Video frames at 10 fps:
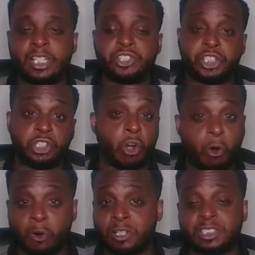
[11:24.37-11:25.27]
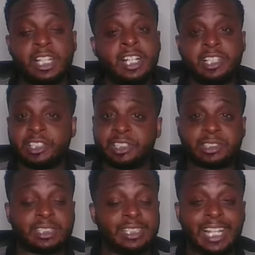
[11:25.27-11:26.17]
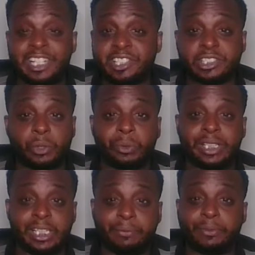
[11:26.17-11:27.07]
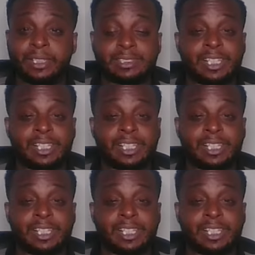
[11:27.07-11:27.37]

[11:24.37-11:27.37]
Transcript: She guards, she's tenacious on defense,